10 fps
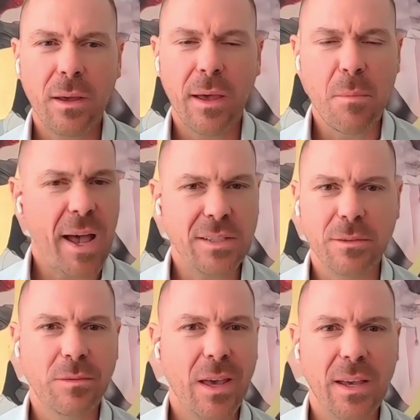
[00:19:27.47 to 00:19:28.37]
a
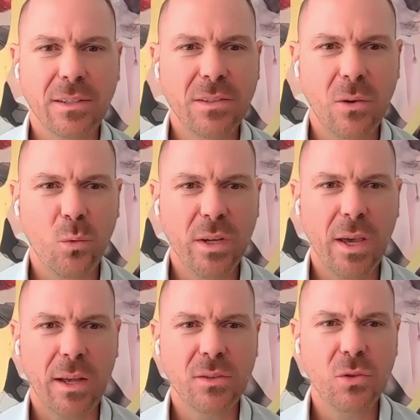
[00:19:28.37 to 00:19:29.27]
massive case that we
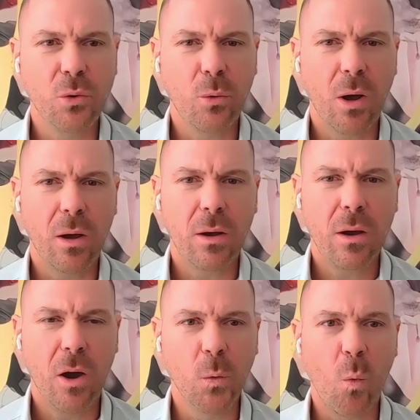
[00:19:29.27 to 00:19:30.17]
had to
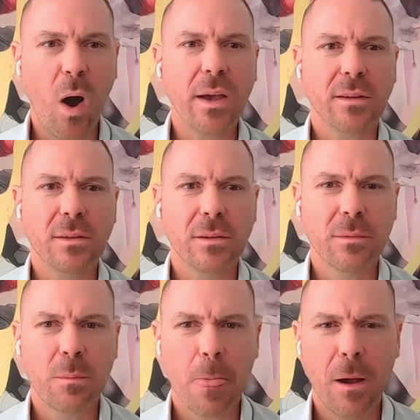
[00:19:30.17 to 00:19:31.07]
unwind.
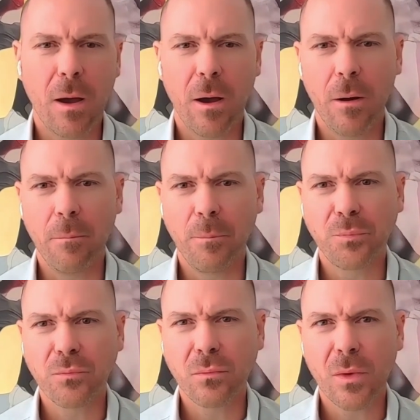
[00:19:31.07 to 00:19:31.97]

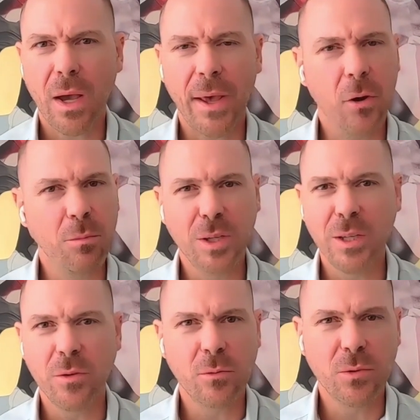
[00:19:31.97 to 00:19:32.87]
I don't
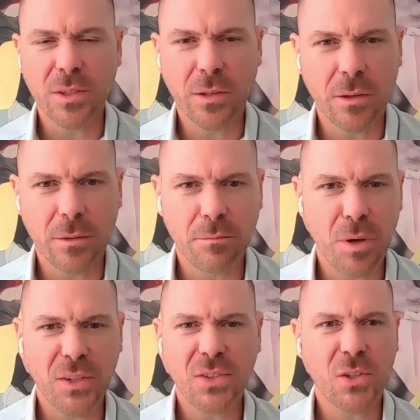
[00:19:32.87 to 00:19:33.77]
believe it was in the
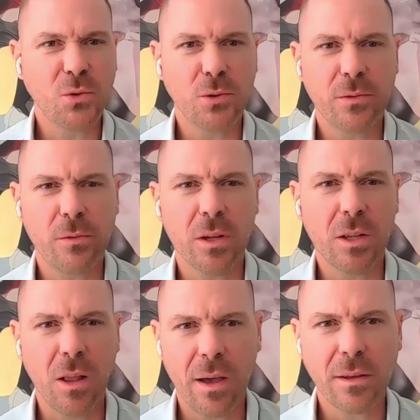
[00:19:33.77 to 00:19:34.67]
best interest for the
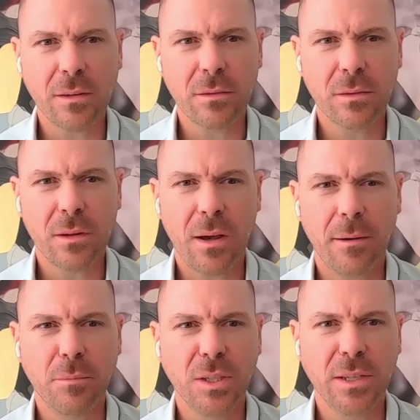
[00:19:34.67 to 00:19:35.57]
client.
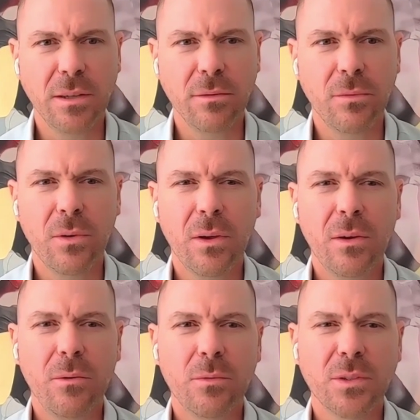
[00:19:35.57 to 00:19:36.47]
I believe
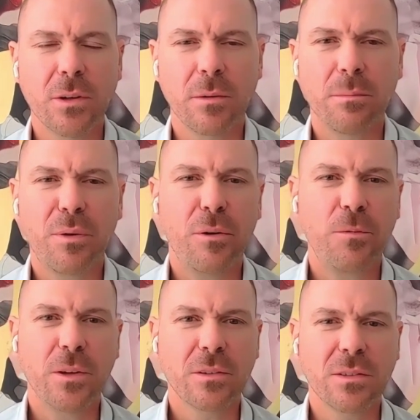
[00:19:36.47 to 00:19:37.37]
it was a
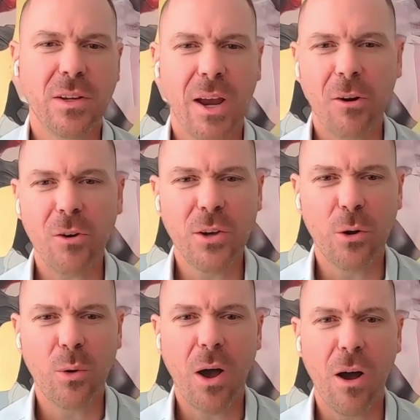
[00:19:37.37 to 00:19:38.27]
perfect
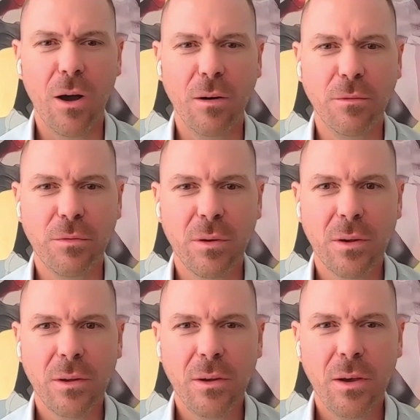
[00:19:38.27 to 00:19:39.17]
scenario of
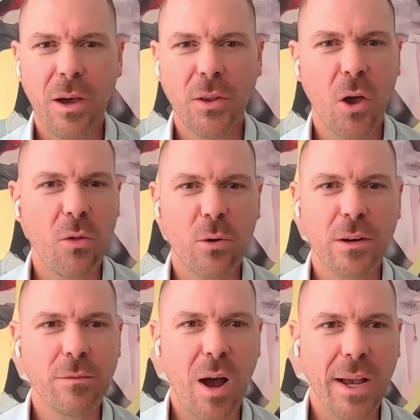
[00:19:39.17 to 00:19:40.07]
another
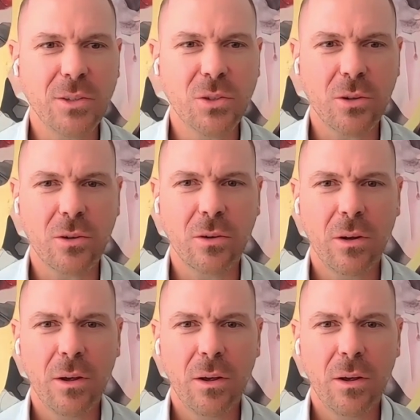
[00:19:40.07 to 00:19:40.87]
advisor